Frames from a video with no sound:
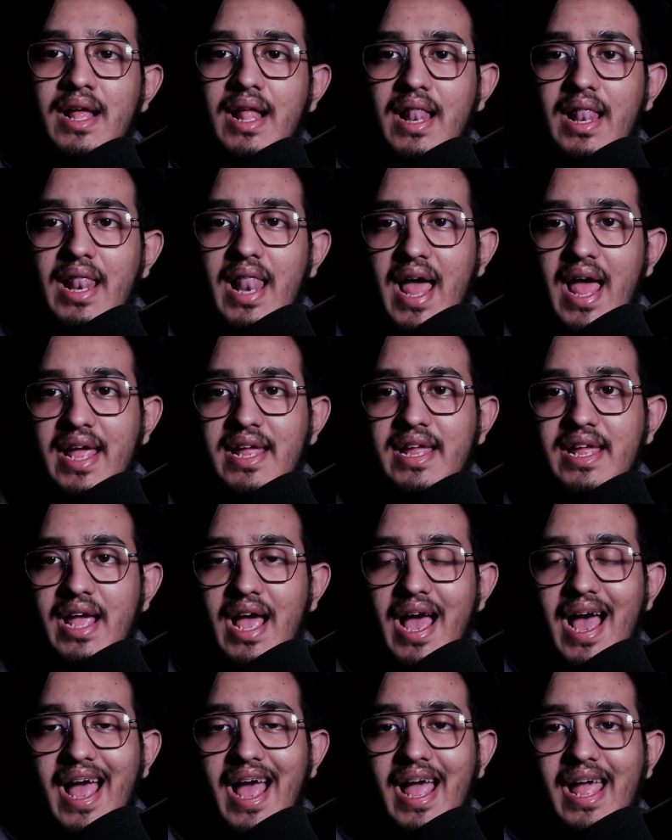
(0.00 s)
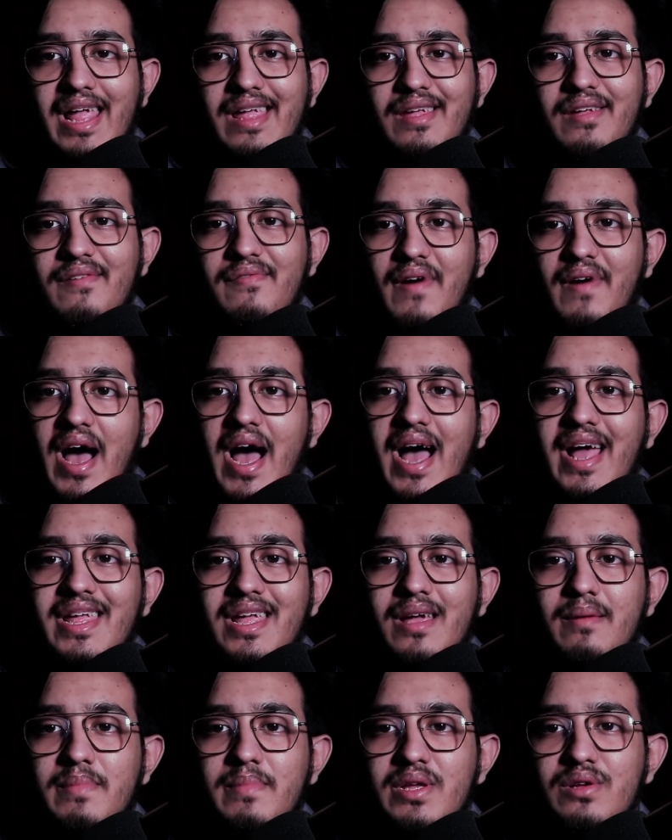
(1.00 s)
Like if I
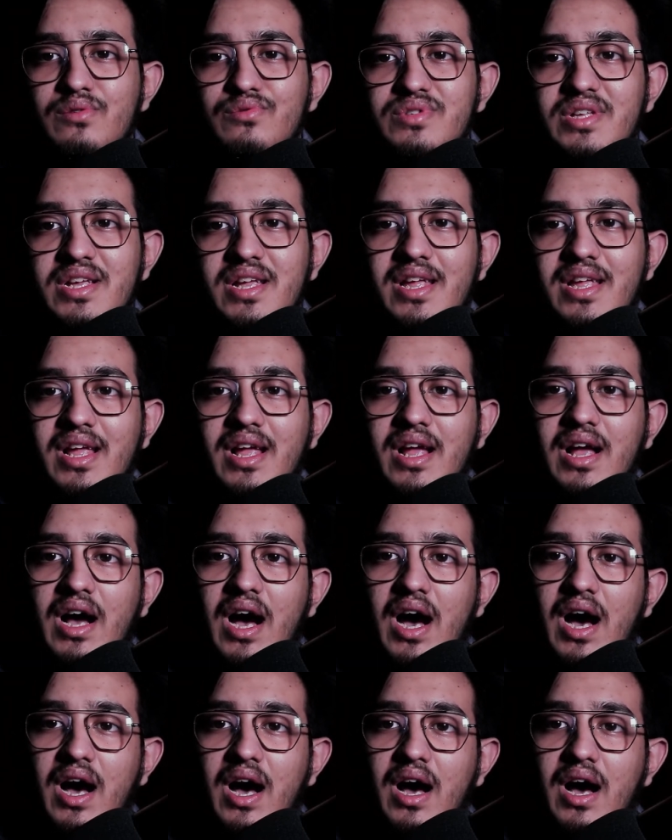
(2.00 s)
am using